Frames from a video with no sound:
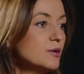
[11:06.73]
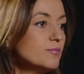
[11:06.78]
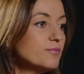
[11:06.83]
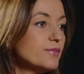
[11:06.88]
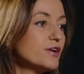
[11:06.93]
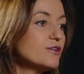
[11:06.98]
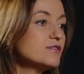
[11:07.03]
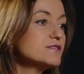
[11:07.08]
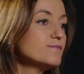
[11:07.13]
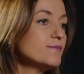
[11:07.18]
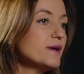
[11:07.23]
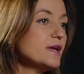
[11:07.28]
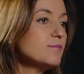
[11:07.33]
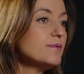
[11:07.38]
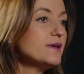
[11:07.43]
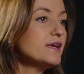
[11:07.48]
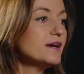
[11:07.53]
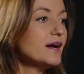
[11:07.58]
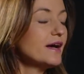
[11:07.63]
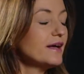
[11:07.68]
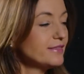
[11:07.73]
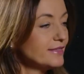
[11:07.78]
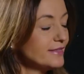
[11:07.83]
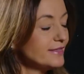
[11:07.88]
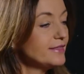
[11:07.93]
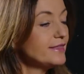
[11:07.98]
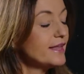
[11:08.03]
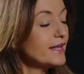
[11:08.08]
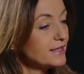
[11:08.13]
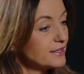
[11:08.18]
Because maybe at
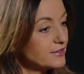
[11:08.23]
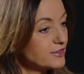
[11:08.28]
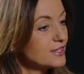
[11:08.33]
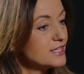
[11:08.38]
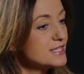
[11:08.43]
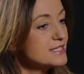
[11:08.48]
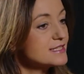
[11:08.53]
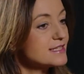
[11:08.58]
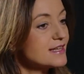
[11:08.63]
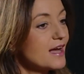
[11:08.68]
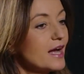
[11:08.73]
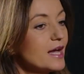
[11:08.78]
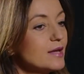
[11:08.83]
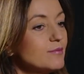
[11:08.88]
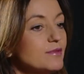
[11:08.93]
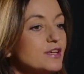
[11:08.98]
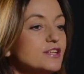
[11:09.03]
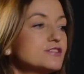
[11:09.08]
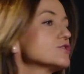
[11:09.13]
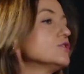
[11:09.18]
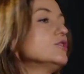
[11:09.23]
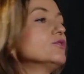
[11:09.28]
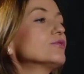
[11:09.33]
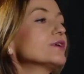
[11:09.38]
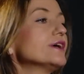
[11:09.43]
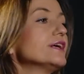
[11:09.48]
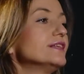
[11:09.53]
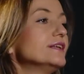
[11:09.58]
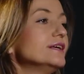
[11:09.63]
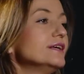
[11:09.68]
this time, it's
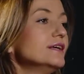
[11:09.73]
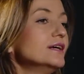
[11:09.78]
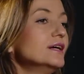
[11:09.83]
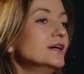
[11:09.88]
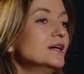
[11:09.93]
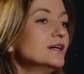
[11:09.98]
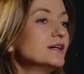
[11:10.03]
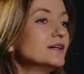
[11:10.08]
already,